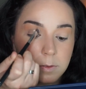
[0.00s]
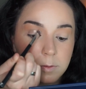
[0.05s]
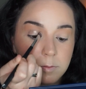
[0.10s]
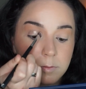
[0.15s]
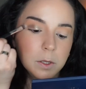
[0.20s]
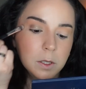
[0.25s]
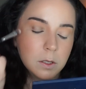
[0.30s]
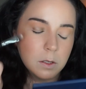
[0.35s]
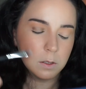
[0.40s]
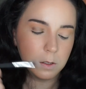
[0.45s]

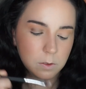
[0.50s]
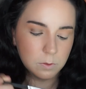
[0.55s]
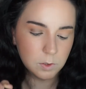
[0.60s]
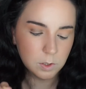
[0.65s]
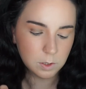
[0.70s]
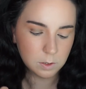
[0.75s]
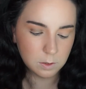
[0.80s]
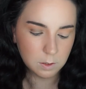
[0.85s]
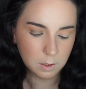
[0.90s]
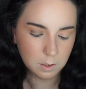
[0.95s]
Put it all over
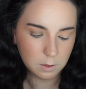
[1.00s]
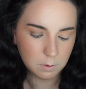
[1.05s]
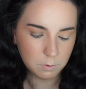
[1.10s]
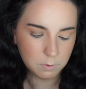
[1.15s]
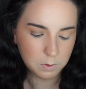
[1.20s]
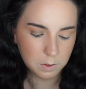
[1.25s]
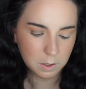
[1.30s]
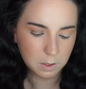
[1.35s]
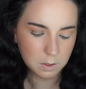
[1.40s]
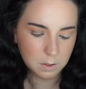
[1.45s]
your lid
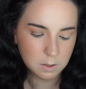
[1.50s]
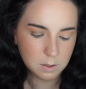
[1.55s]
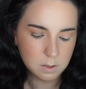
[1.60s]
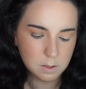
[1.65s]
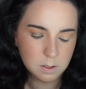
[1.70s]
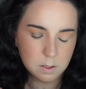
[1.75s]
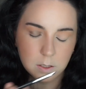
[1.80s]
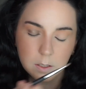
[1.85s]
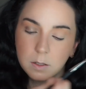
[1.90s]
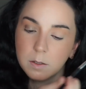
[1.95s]

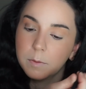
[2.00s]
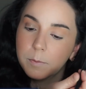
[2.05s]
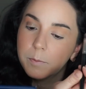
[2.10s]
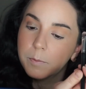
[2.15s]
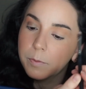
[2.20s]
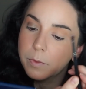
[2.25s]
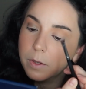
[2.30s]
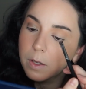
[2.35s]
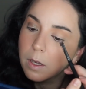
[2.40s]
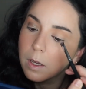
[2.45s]
first,
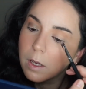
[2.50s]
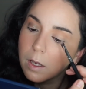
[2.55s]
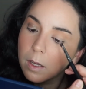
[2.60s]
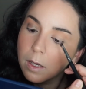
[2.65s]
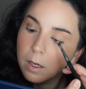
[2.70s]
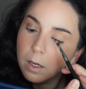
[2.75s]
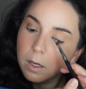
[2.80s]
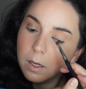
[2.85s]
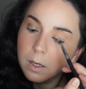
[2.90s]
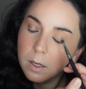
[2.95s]

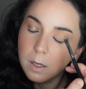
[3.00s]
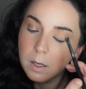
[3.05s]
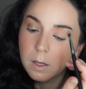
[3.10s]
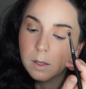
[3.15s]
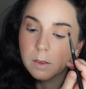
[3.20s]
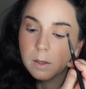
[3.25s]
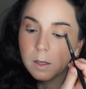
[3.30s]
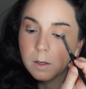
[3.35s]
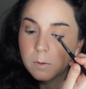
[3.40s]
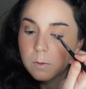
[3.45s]

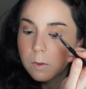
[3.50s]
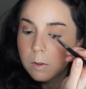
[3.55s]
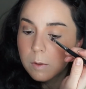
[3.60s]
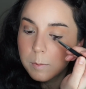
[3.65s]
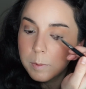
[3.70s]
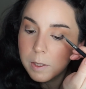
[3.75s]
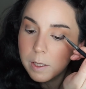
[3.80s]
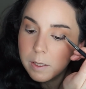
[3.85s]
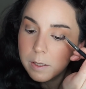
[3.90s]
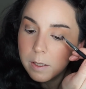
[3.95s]
and then we'll
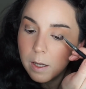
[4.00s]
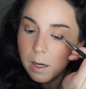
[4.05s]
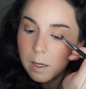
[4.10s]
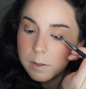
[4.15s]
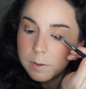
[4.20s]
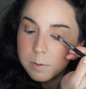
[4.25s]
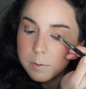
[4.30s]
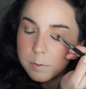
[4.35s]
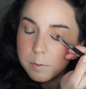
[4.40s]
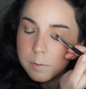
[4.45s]
blend out.